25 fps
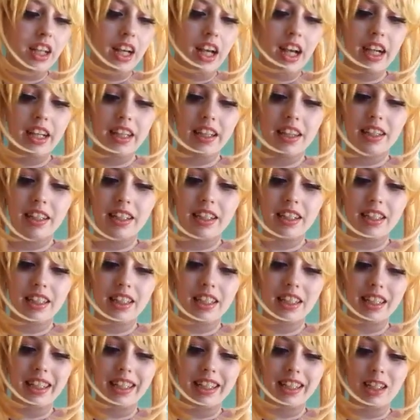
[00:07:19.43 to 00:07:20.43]
I think
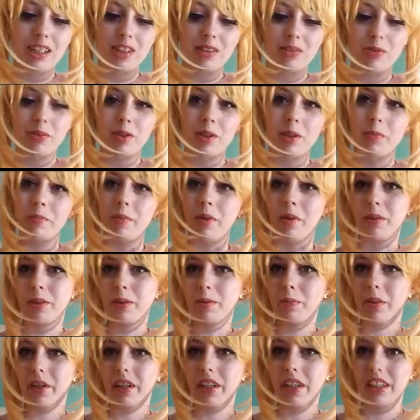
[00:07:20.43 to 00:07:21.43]
that, like, for the
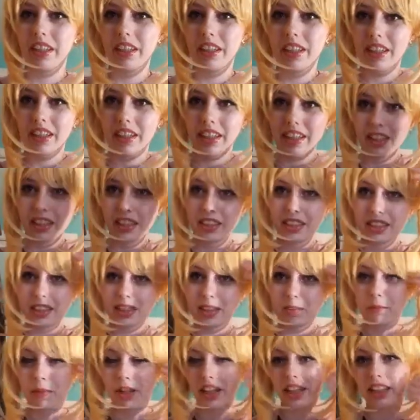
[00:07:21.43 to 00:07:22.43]
most part, these
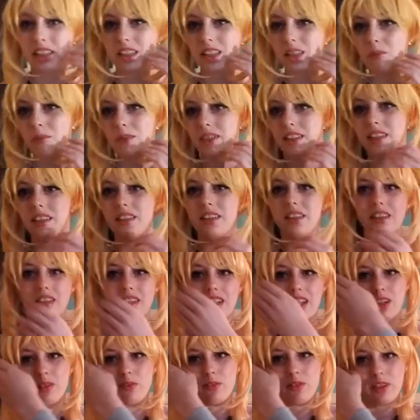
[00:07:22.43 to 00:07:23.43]
bangs will still
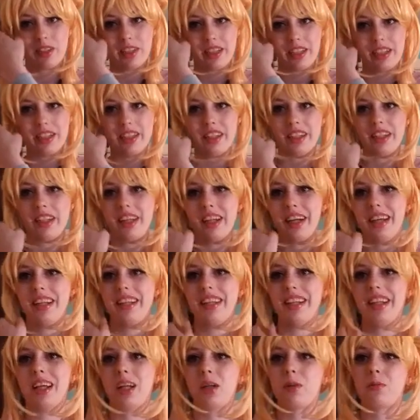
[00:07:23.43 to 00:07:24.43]
cover it,
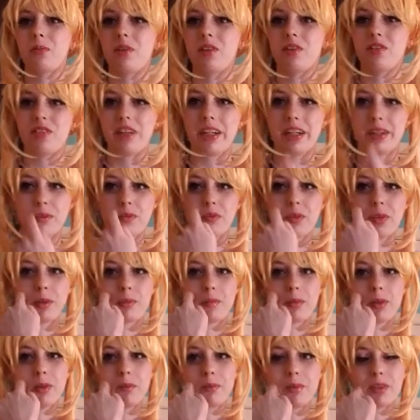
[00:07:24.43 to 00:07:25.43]
and that'll be fine for the
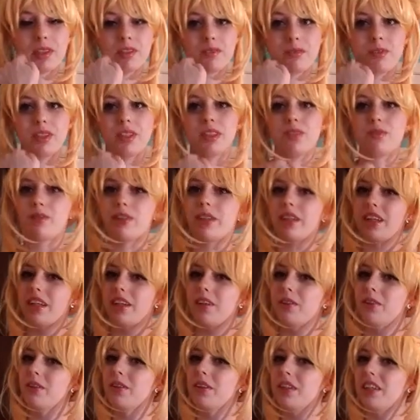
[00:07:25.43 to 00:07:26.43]
purpose of this
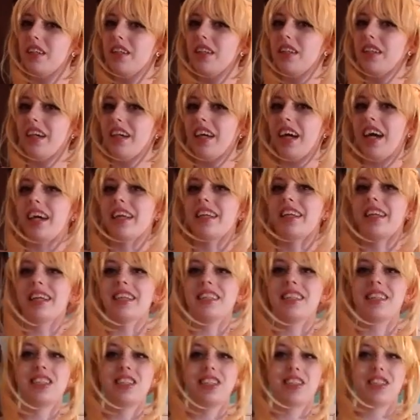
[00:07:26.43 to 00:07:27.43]
video. I
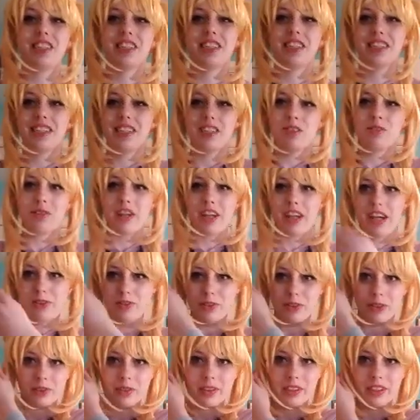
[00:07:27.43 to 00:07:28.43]
guess just if I
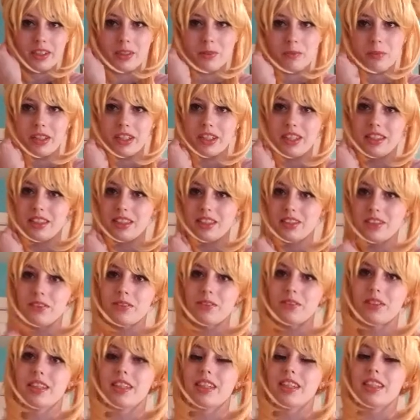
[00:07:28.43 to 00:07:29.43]
ever really want to
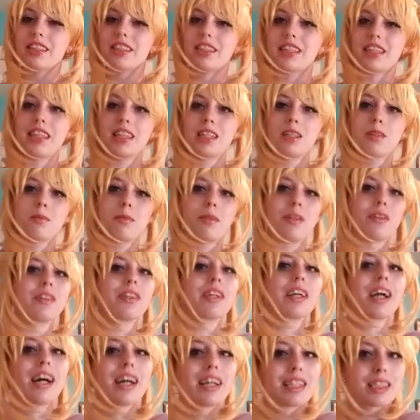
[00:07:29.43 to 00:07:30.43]
do this Sailor Moon
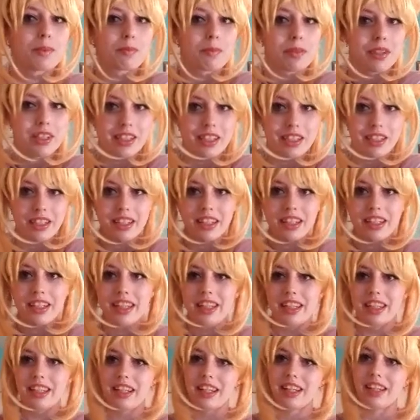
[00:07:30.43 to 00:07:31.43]
cosplay
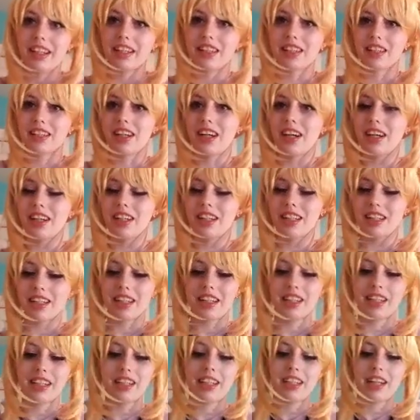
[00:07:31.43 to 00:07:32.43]
in another con
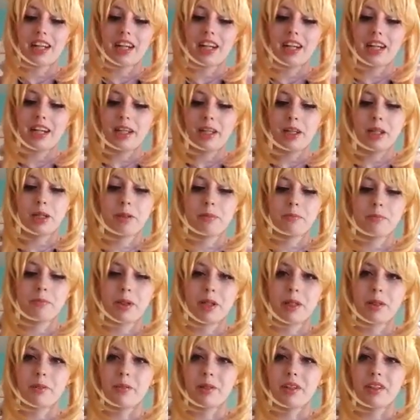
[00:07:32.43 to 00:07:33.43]
again, I
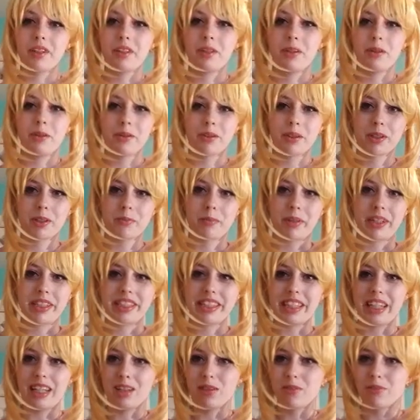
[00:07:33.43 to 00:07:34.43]
might want to order
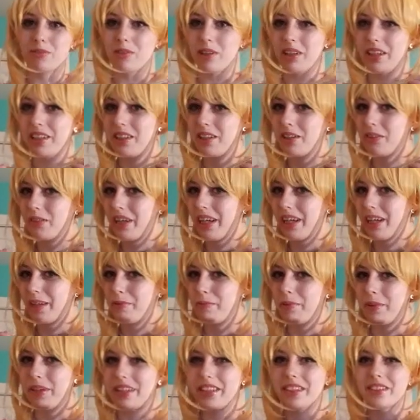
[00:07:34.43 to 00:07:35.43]
myself a new
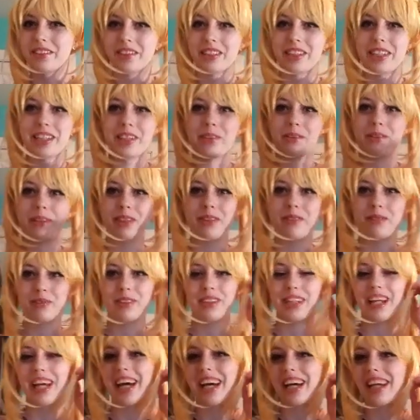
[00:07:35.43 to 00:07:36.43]
headband really quick for
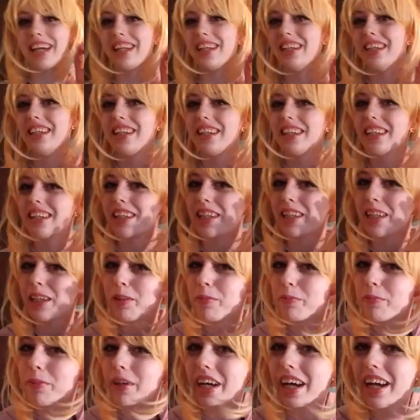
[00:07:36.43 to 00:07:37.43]
that.
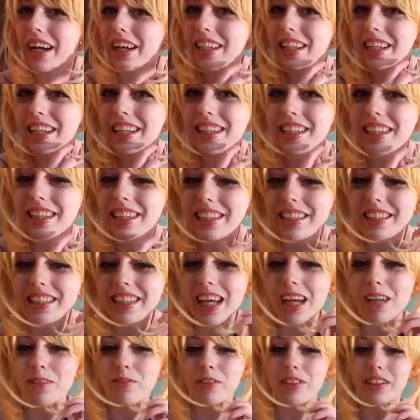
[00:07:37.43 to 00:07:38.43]
But I like this,
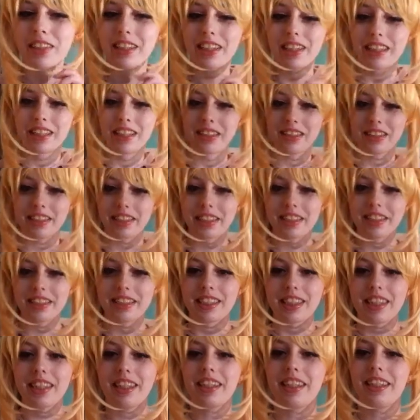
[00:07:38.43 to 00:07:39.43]
having the earrings
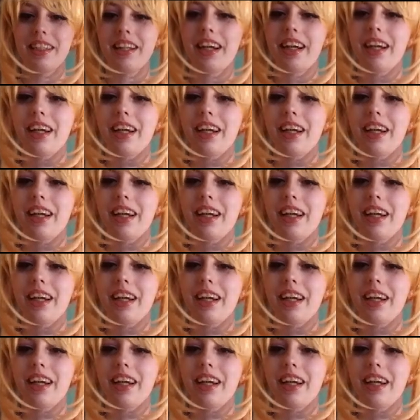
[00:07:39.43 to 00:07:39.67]
in.